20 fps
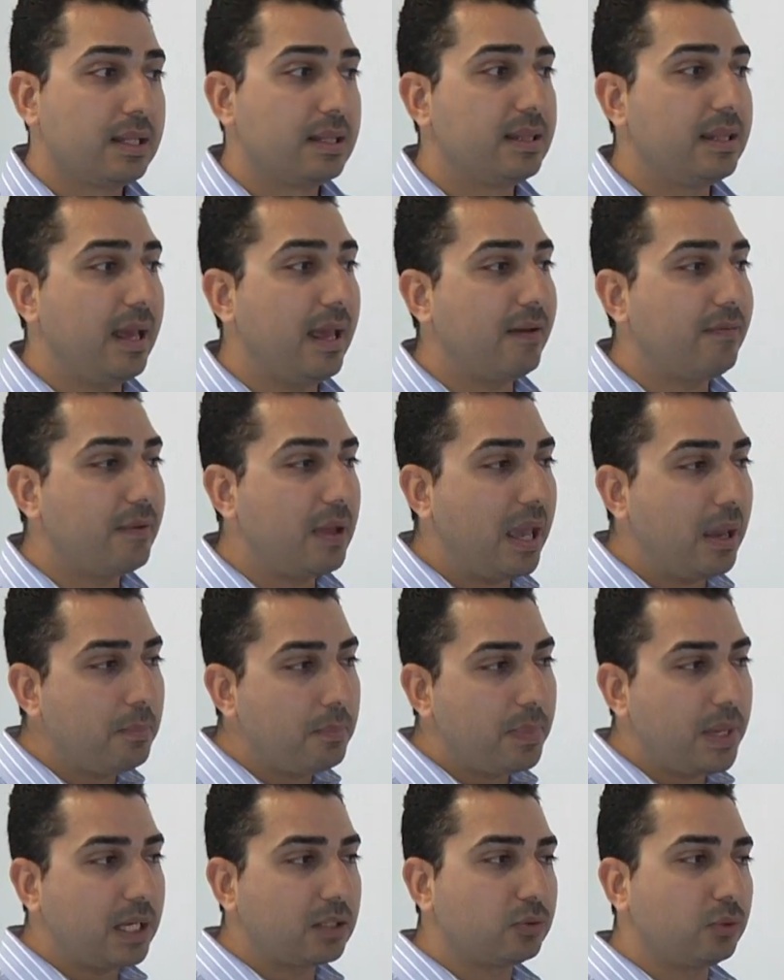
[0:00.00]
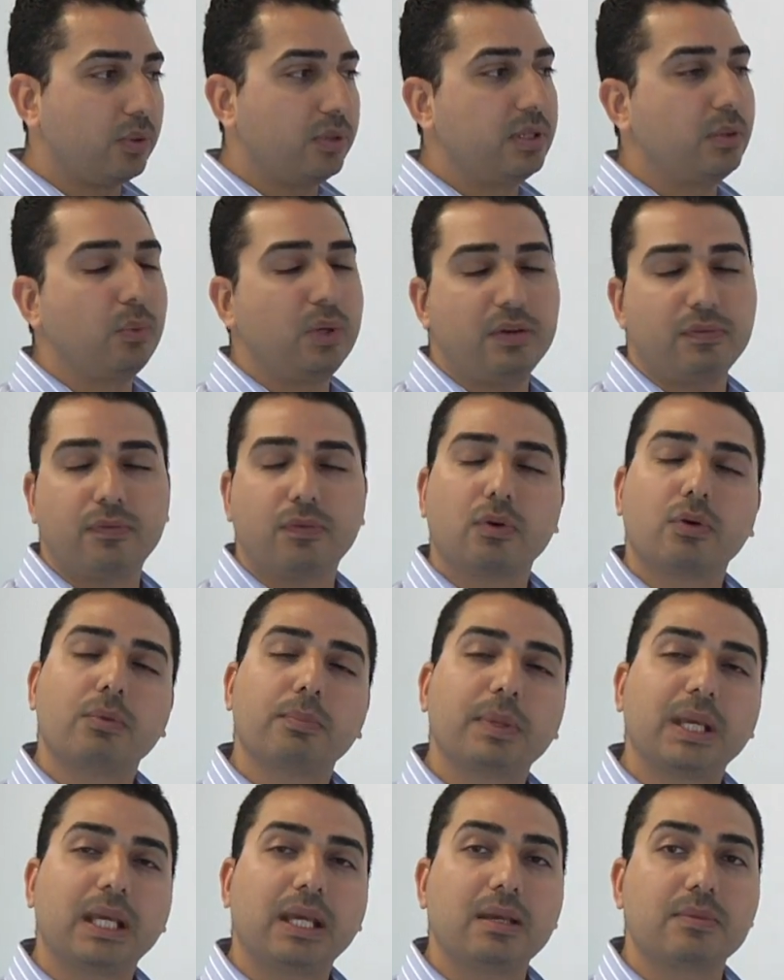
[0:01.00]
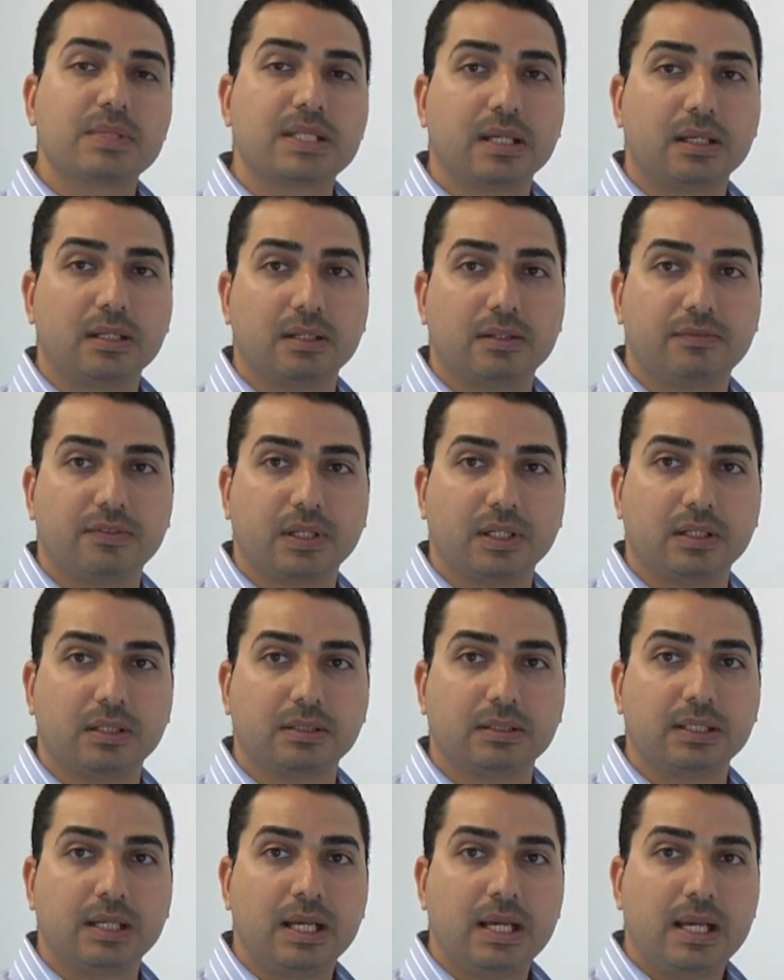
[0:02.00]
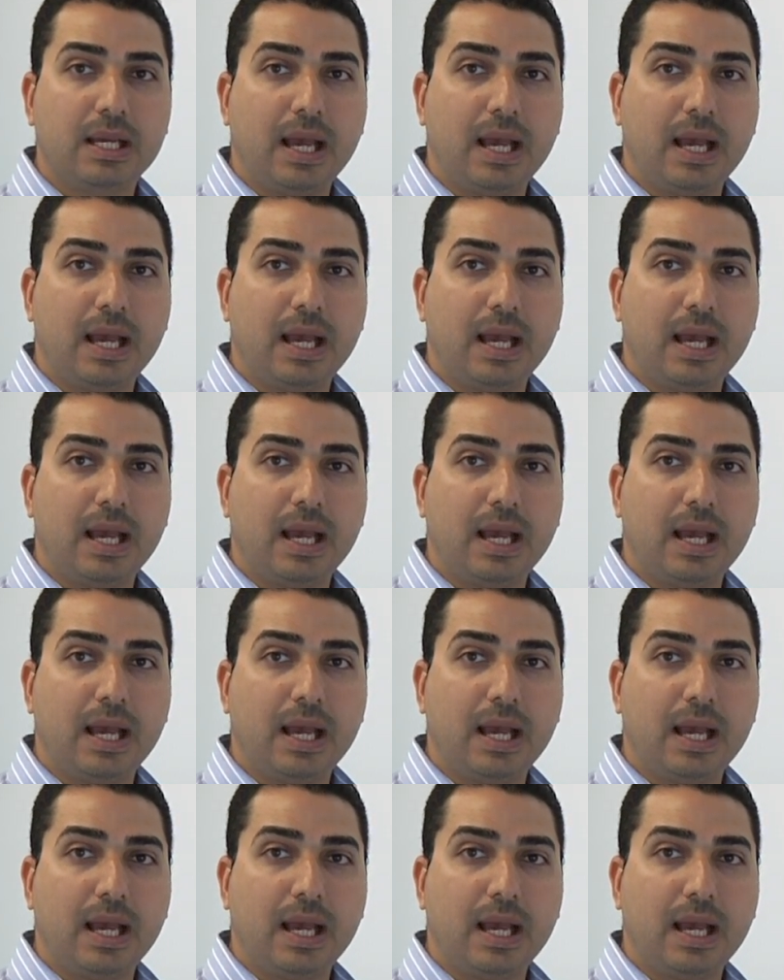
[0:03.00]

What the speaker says: the impact on the waveform became significant.